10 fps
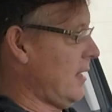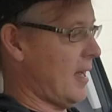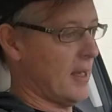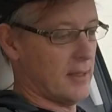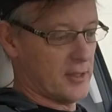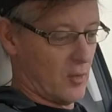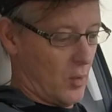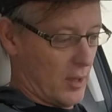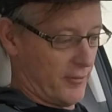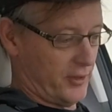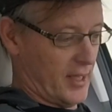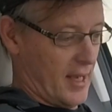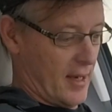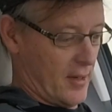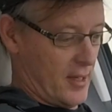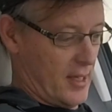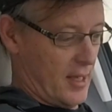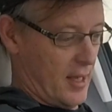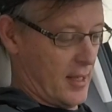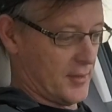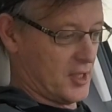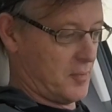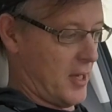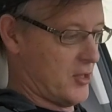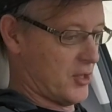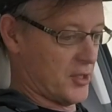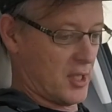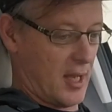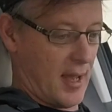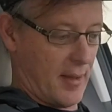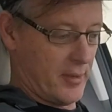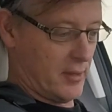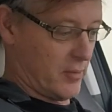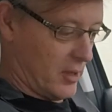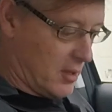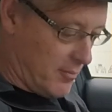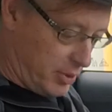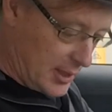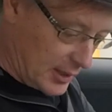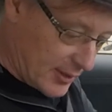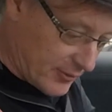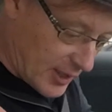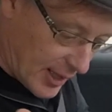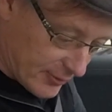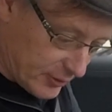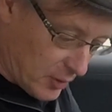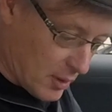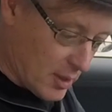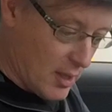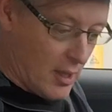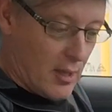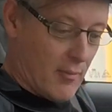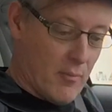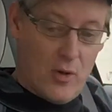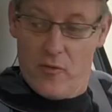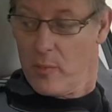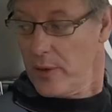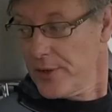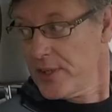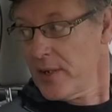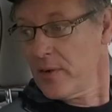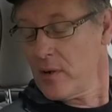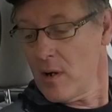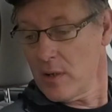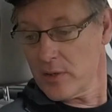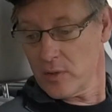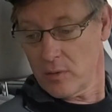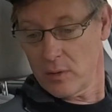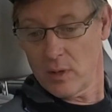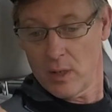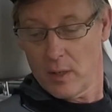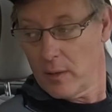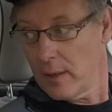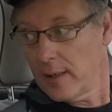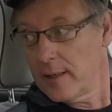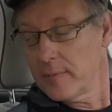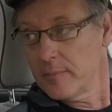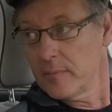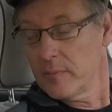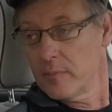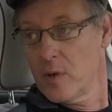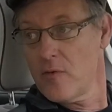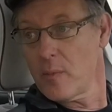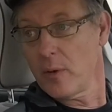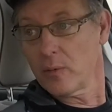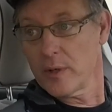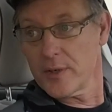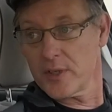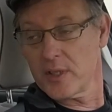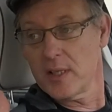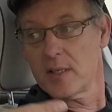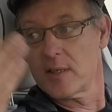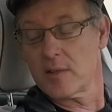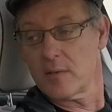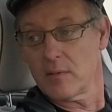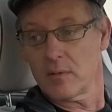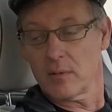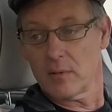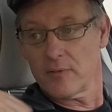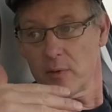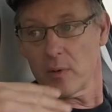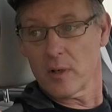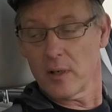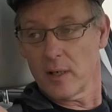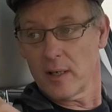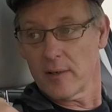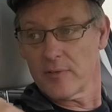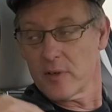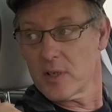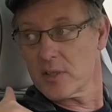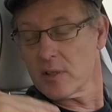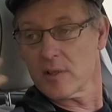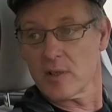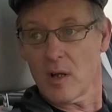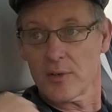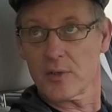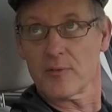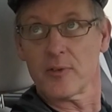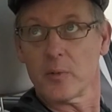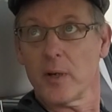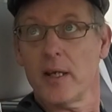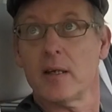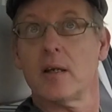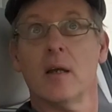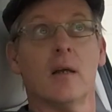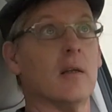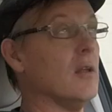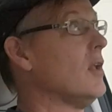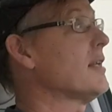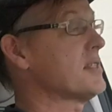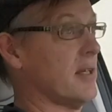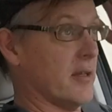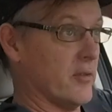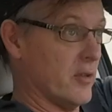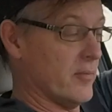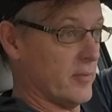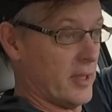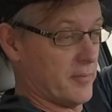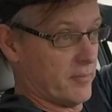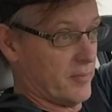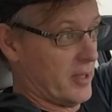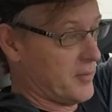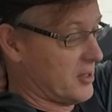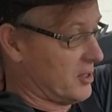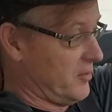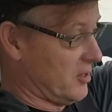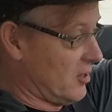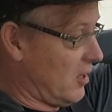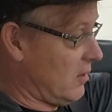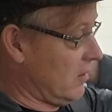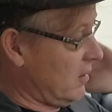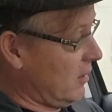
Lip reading: and it's a wonderfully airy and spacious cabin with a completely flat floor, movable center console, movable rear seats for distance, also for rake. Lots of headroom. I'm 6 feet tall,